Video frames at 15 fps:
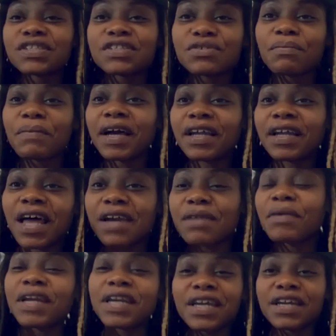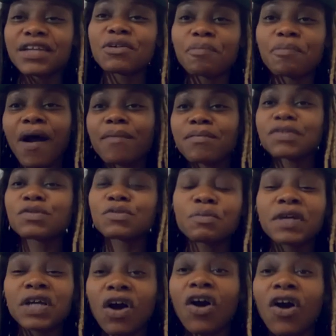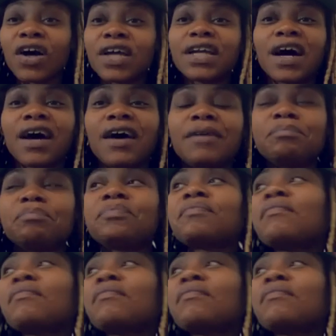and you'll make a lot of money and your problems will be gone um